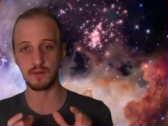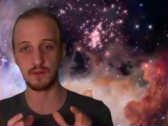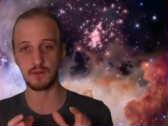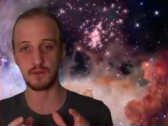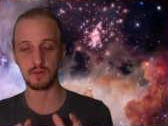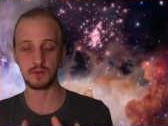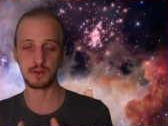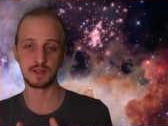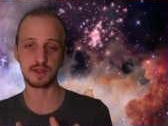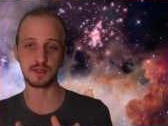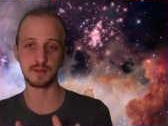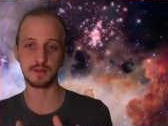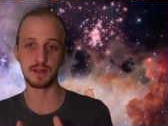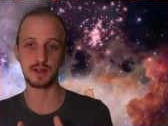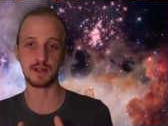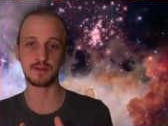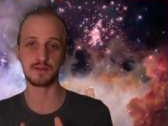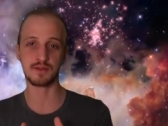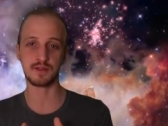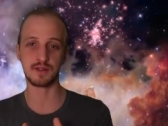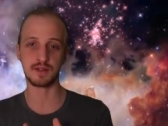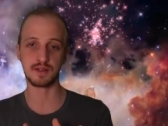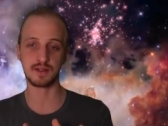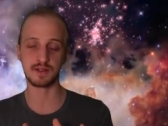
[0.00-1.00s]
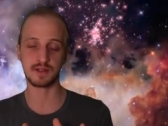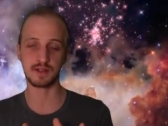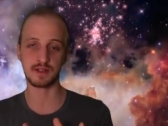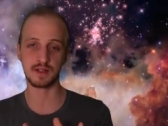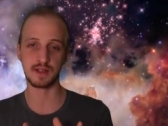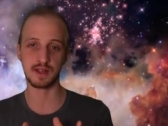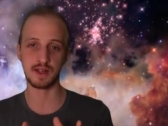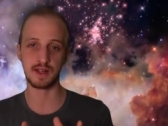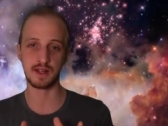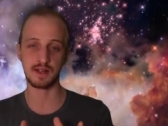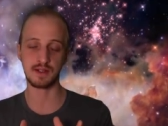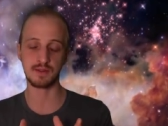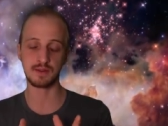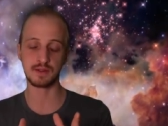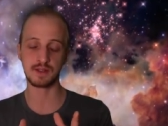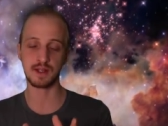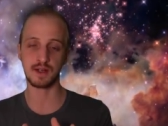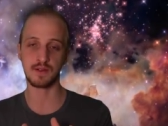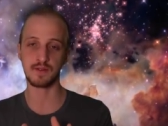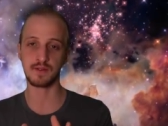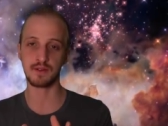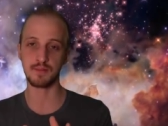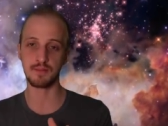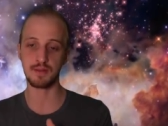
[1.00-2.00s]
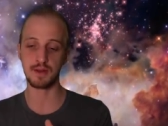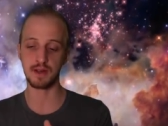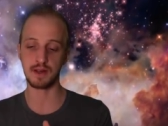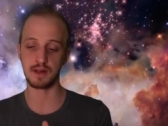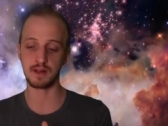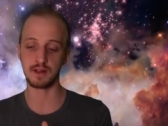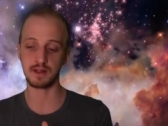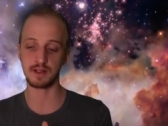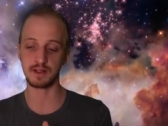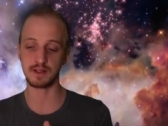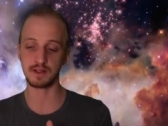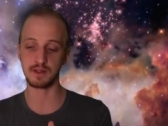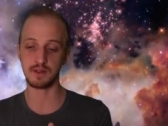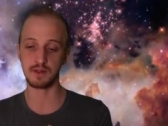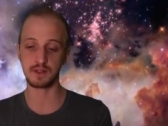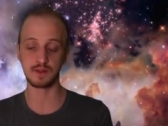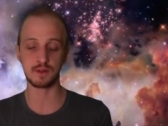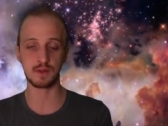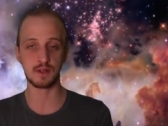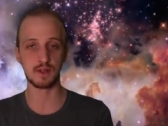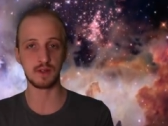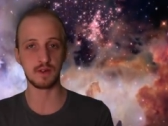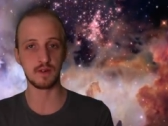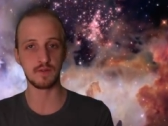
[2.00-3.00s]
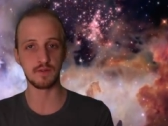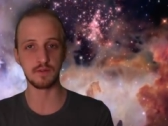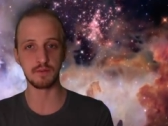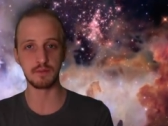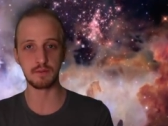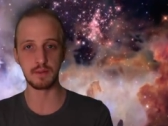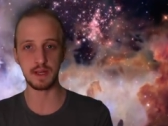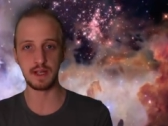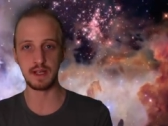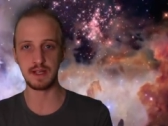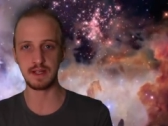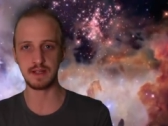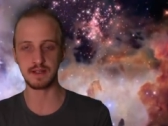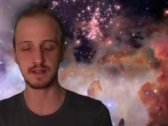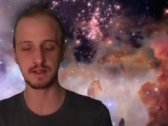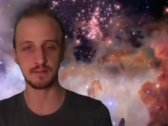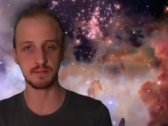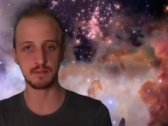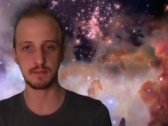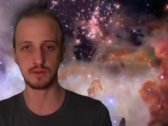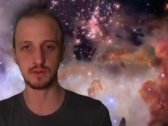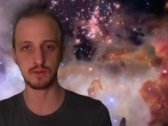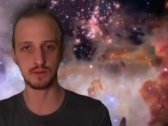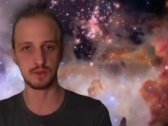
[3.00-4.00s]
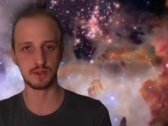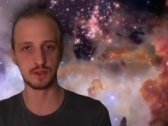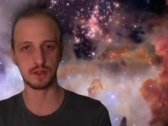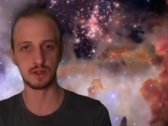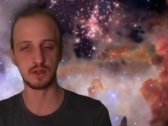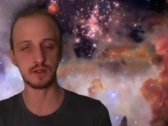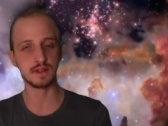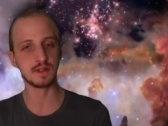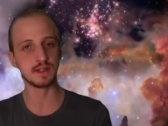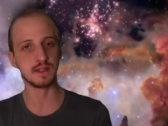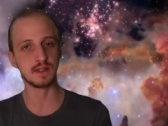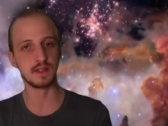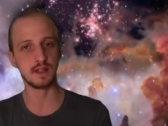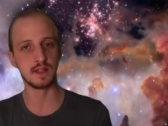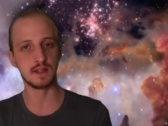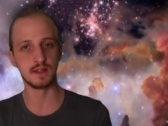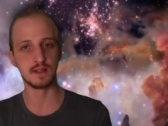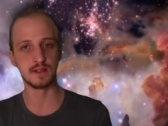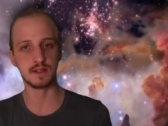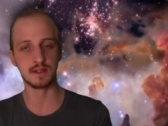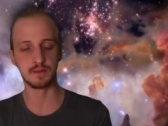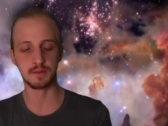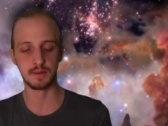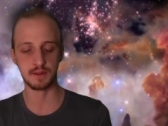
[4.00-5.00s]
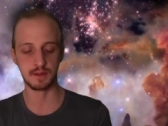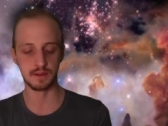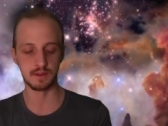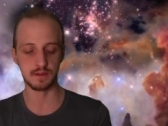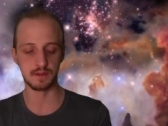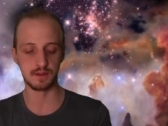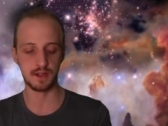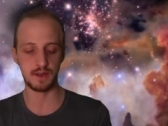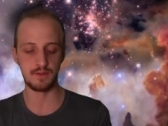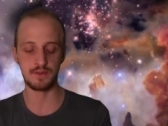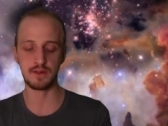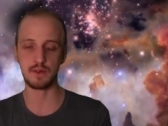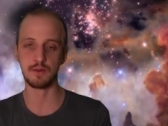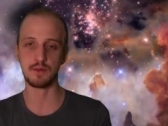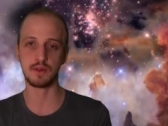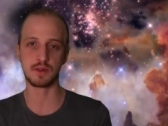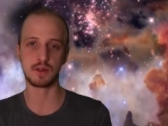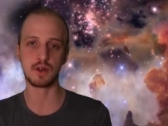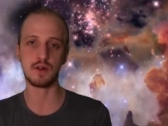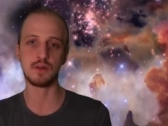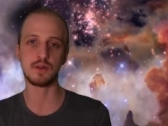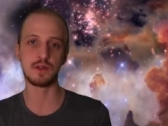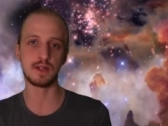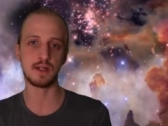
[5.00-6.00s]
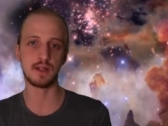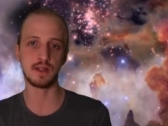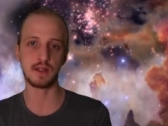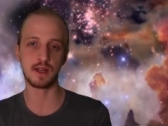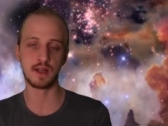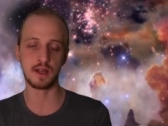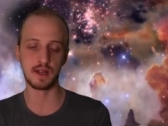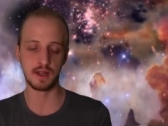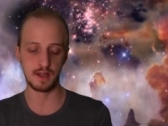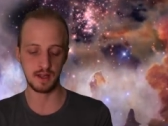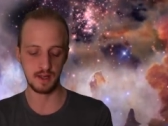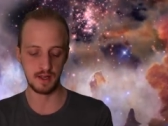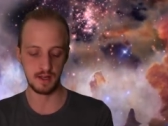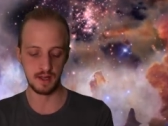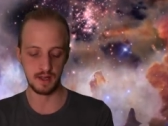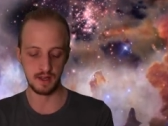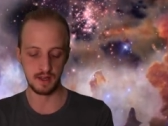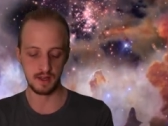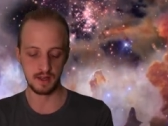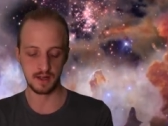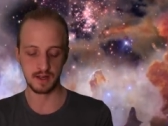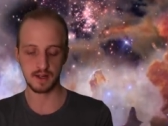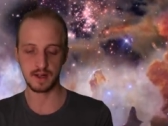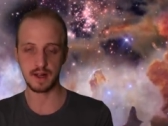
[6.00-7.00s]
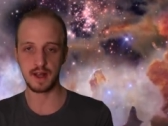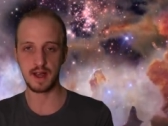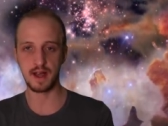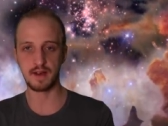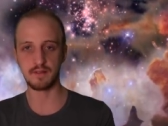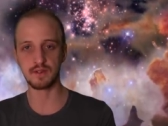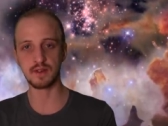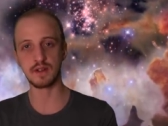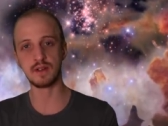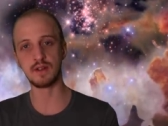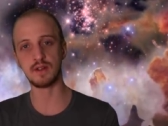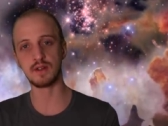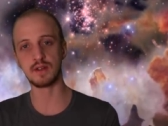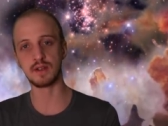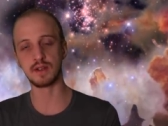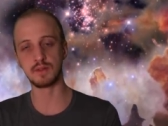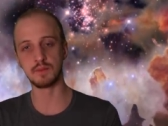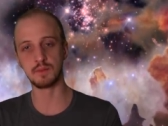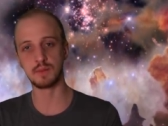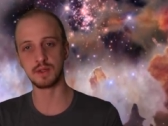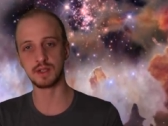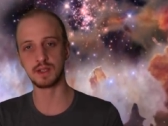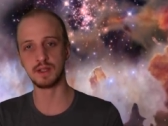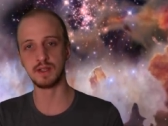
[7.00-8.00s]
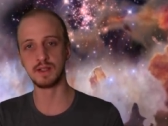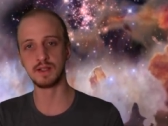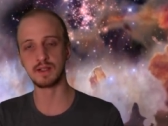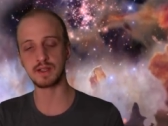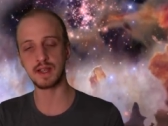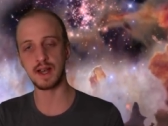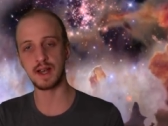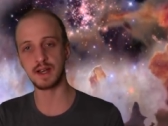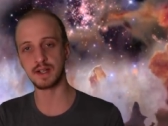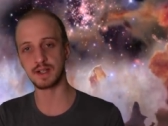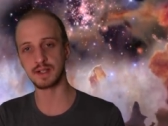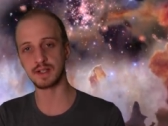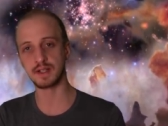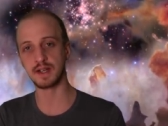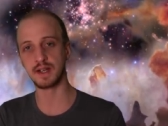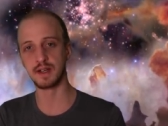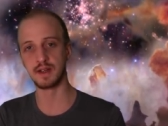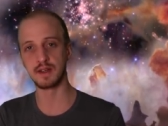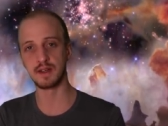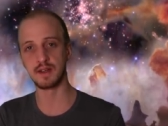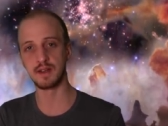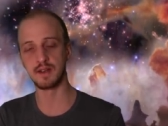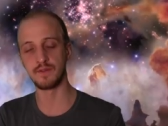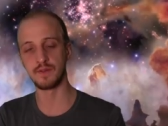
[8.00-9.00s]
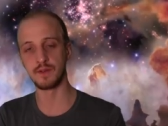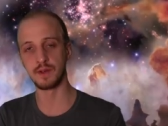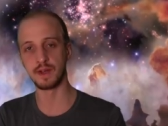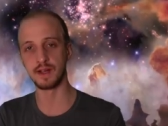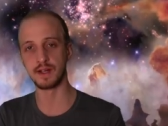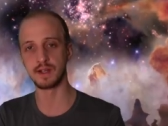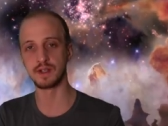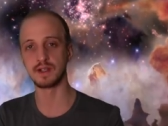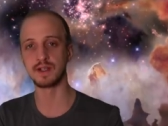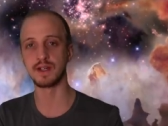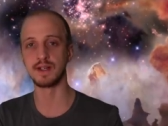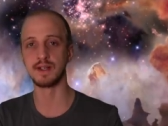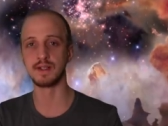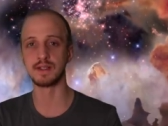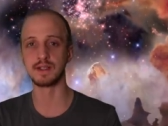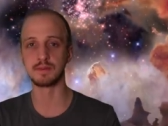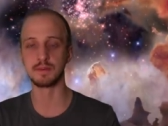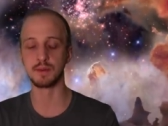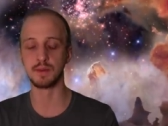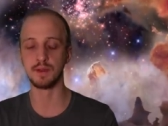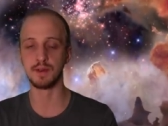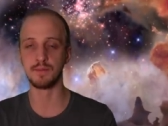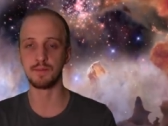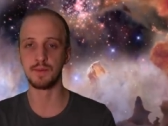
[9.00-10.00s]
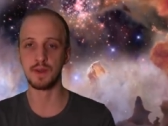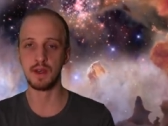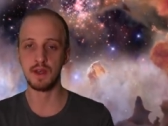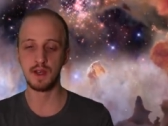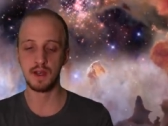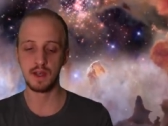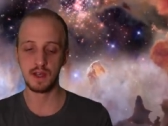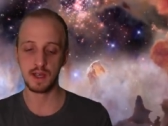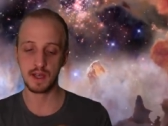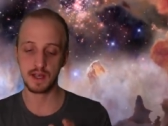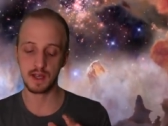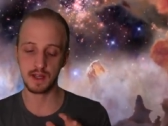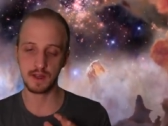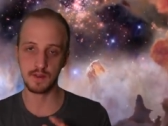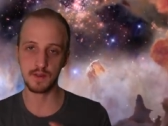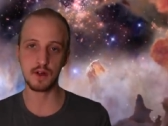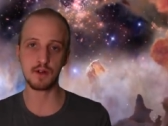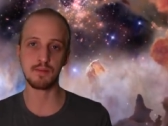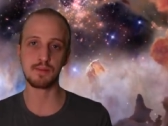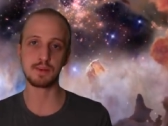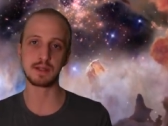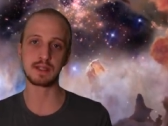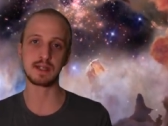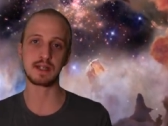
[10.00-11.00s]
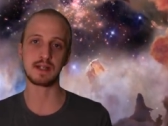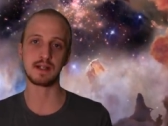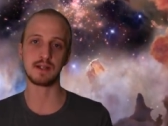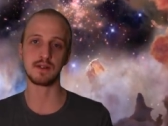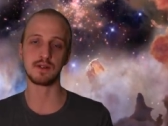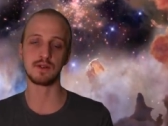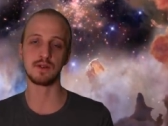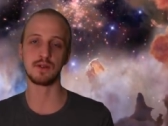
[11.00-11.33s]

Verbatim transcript: awesome entries. Again, it was tough to pick. There's also a lot of amazing moonshots in there this month, so definitely worth going in there and having a look at the Wittens hashtag if you get a chance. But in no particular